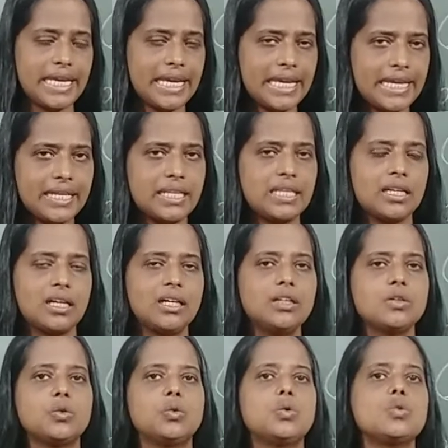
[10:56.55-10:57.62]

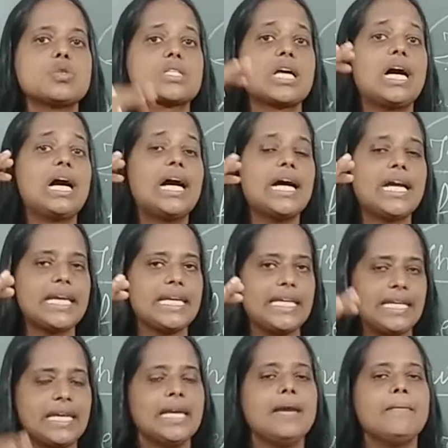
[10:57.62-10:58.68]
area goes
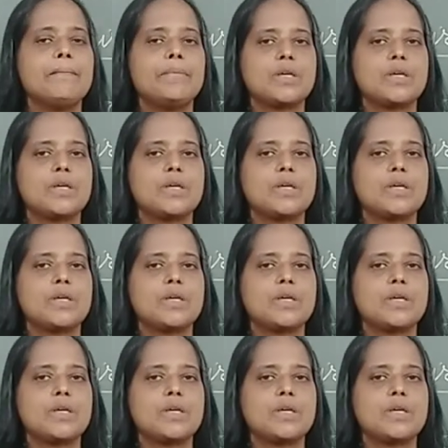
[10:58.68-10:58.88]
high